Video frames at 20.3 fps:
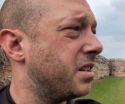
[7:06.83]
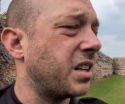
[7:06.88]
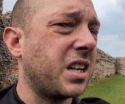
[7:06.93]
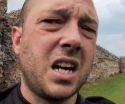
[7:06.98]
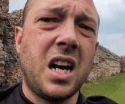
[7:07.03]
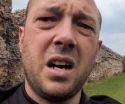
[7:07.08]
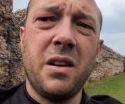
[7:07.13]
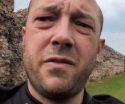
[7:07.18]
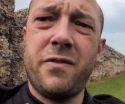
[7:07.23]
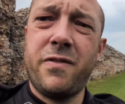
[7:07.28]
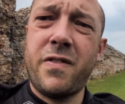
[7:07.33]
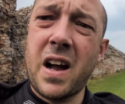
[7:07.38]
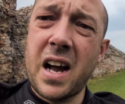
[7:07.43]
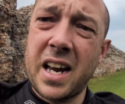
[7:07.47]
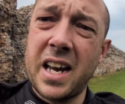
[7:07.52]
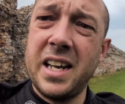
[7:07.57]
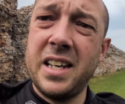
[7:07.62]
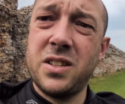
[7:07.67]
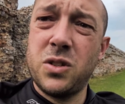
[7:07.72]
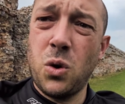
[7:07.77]
can't
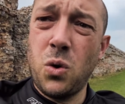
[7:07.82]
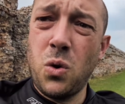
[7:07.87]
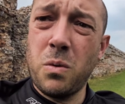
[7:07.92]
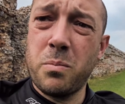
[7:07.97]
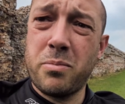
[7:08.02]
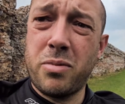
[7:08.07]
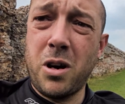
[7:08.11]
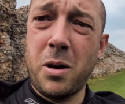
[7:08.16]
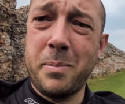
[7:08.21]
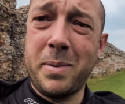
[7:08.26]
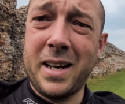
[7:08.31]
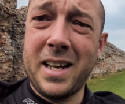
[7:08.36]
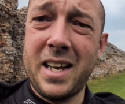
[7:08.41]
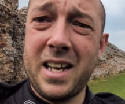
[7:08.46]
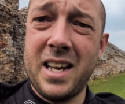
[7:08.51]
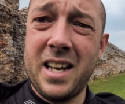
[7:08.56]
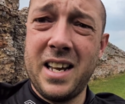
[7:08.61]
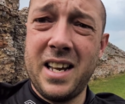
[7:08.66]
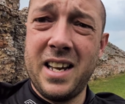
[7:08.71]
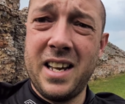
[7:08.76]
fucking talk
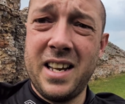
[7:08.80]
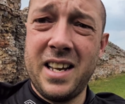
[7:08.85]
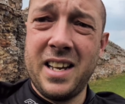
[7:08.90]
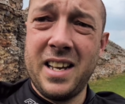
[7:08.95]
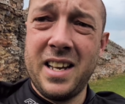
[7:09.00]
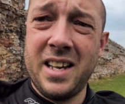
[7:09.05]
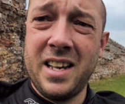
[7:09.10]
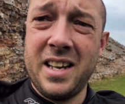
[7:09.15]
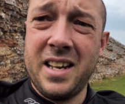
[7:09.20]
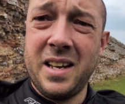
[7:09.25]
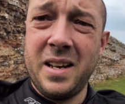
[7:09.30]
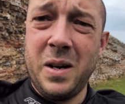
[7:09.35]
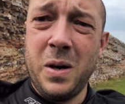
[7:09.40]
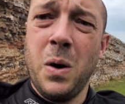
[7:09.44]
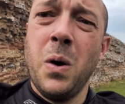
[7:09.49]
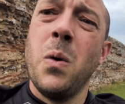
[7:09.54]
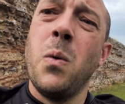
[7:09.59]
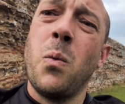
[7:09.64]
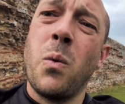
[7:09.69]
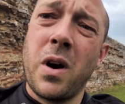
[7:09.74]
properly.
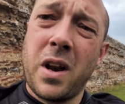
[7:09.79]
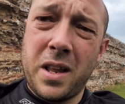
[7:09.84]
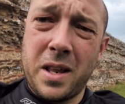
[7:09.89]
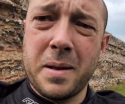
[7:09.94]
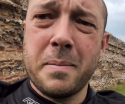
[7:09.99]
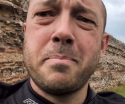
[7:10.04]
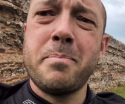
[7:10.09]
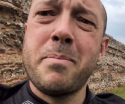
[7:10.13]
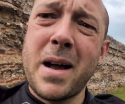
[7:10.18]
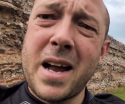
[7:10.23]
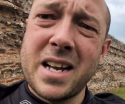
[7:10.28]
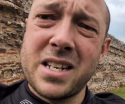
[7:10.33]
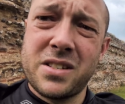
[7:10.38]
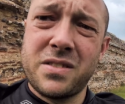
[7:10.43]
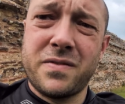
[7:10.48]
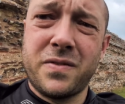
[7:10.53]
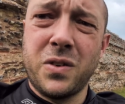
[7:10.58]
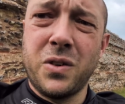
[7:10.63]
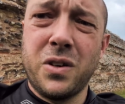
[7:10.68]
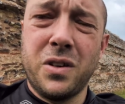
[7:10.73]
One of the
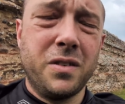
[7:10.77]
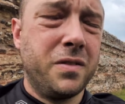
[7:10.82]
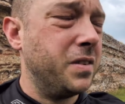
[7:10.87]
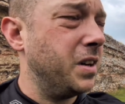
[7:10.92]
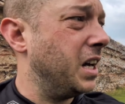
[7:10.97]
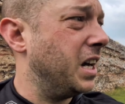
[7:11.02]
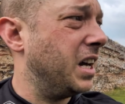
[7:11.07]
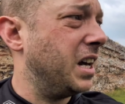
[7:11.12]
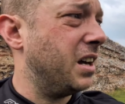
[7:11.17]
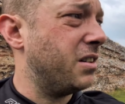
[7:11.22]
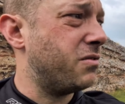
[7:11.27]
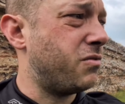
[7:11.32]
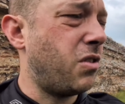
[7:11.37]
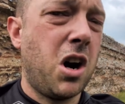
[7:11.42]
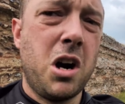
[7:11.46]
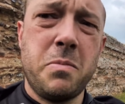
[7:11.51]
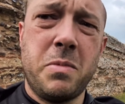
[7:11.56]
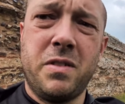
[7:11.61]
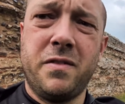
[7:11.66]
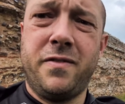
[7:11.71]
best
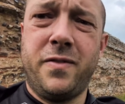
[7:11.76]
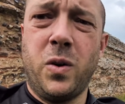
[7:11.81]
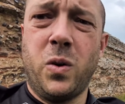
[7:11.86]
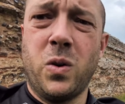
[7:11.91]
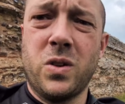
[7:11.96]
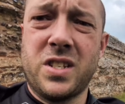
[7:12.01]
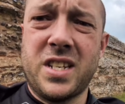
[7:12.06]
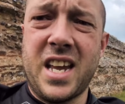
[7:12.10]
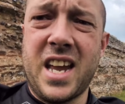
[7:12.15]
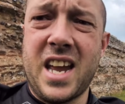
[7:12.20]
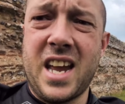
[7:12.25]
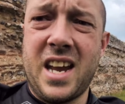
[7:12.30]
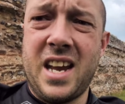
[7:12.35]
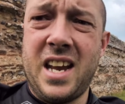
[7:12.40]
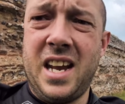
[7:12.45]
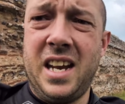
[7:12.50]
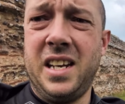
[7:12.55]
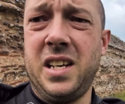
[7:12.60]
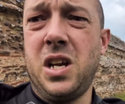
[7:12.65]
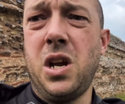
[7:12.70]
Roman forts here
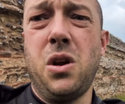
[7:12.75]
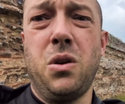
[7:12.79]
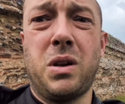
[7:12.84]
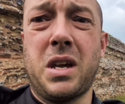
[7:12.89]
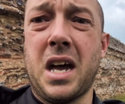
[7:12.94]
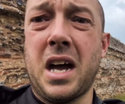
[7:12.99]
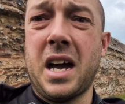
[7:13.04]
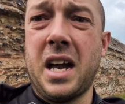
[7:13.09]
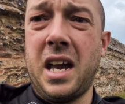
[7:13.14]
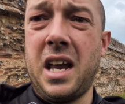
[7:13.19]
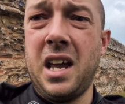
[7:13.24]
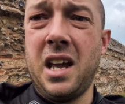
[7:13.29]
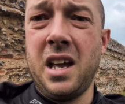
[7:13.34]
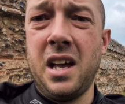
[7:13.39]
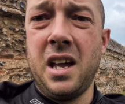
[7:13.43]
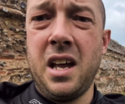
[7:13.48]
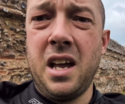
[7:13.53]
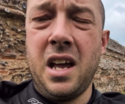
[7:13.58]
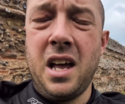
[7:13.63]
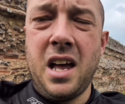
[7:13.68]
in the UK.
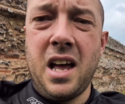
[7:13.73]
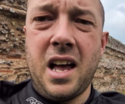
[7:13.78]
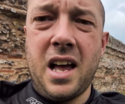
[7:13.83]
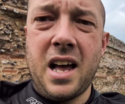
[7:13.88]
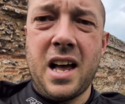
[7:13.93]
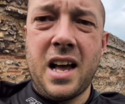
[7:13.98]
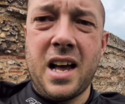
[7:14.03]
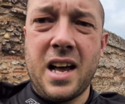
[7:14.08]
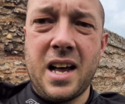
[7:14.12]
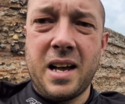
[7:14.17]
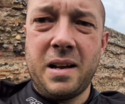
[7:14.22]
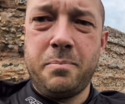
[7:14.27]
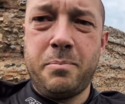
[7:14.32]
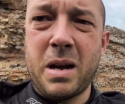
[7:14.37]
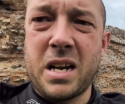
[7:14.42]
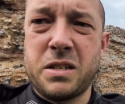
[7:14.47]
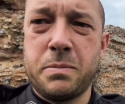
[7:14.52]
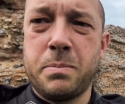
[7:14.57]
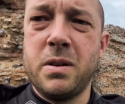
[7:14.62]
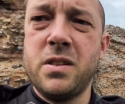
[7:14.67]

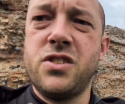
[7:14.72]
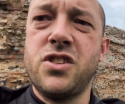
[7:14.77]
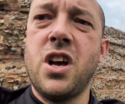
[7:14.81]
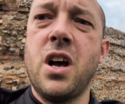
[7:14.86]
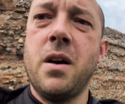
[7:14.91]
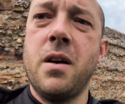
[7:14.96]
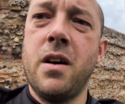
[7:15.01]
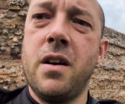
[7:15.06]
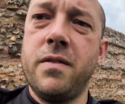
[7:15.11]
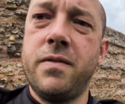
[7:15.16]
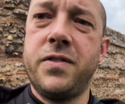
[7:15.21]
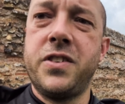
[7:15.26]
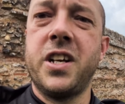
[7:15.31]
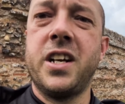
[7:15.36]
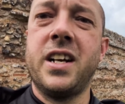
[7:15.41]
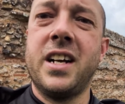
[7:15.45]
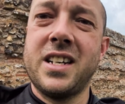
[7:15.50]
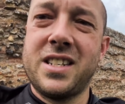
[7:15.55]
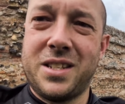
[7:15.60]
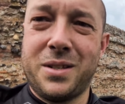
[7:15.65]
Best preserved,
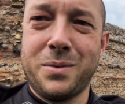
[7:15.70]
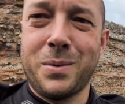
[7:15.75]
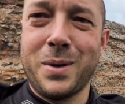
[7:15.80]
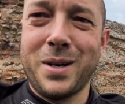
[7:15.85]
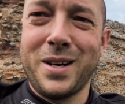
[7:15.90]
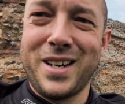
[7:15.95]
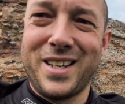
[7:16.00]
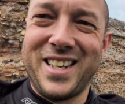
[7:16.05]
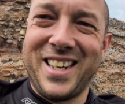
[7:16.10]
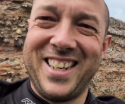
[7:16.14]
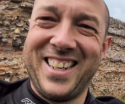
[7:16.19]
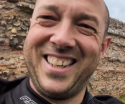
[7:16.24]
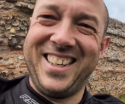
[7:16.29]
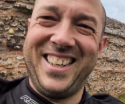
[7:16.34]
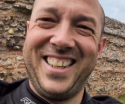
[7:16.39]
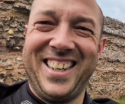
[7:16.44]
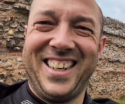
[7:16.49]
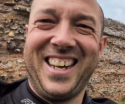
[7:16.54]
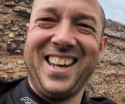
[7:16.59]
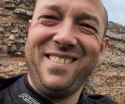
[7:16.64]
that's the word.
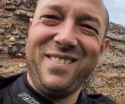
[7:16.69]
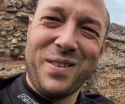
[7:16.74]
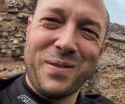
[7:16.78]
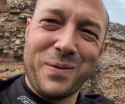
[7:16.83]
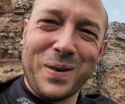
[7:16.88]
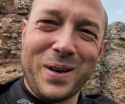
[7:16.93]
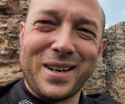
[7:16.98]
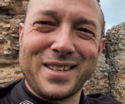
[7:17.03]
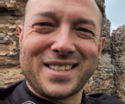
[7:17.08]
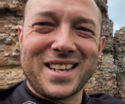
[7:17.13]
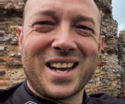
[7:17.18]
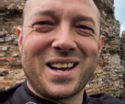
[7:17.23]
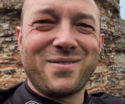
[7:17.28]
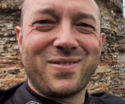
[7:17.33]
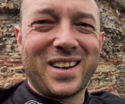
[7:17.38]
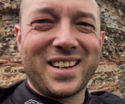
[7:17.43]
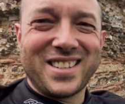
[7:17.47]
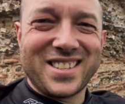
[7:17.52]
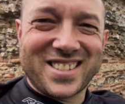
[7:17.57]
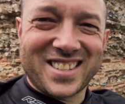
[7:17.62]
Get my words out
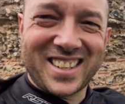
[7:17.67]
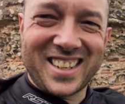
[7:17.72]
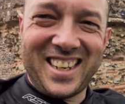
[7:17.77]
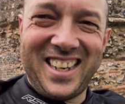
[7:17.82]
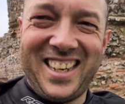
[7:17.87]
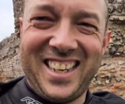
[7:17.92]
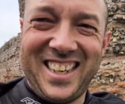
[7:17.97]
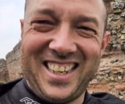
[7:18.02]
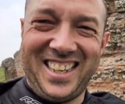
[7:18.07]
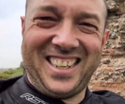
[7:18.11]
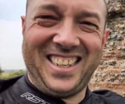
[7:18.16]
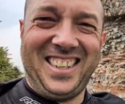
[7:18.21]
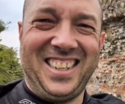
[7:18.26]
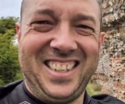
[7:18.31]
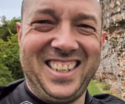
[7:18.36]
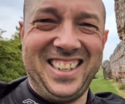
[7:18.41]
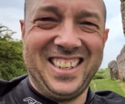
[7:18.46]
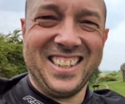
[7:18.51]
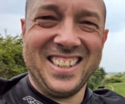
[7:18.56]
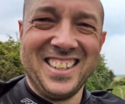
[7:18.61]
eventually.
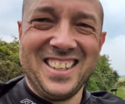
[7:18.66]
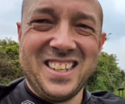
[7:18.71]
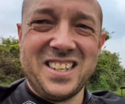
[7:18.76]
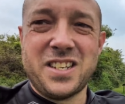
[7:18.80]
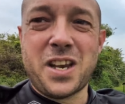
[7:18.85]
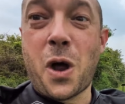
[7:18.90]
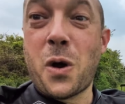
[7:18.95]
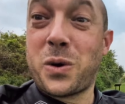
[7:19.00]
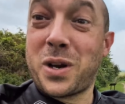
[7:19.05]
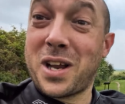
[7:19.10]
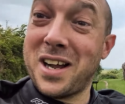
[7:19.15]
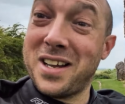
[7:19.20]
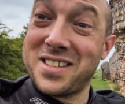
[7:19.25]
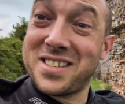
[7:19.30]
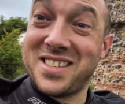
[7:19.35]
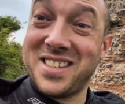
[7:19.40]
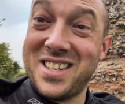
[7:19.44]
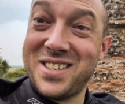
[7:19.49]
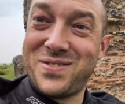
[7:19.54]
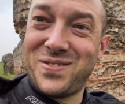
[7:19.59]
No
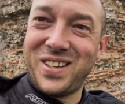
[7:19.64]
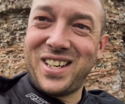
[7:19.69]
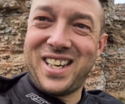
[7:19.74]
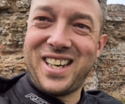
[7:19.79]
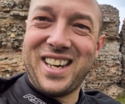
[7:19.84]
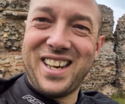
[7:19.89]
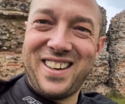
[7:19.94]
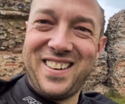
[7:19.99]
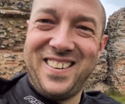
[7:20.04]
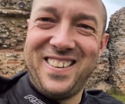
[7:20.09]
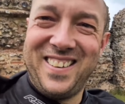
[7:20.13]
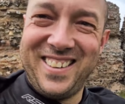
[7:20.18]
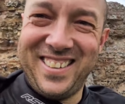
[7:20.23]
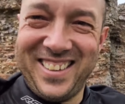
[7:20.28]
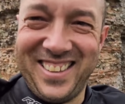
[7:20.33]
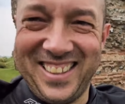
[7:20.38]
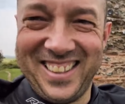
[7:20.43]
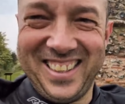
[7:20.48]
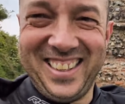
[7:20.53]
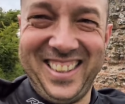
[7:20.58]
cuts in this video.
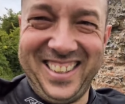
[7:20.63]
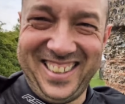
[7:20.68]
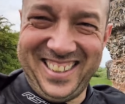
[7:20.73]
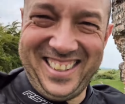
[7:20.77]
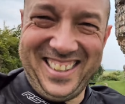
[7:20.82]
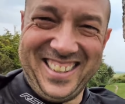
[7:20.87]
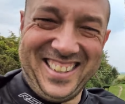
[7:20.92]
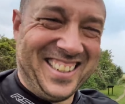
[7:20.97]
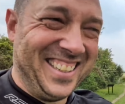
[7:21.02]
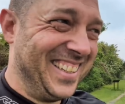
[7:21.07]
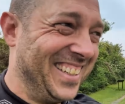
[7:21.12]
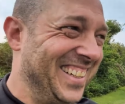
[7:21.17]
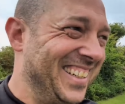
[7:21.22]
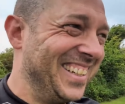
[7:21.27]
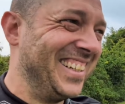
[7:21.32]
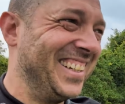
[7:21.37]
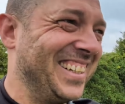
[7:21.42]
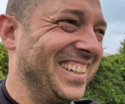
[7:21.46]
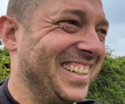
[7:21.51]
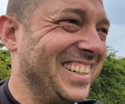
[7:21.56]

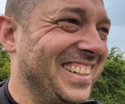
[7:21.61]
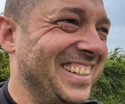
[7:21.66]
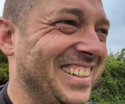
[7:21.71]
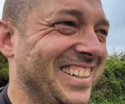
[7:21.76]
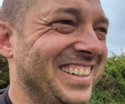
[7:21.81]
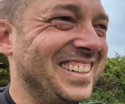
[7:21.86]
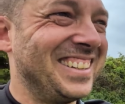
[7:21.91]
But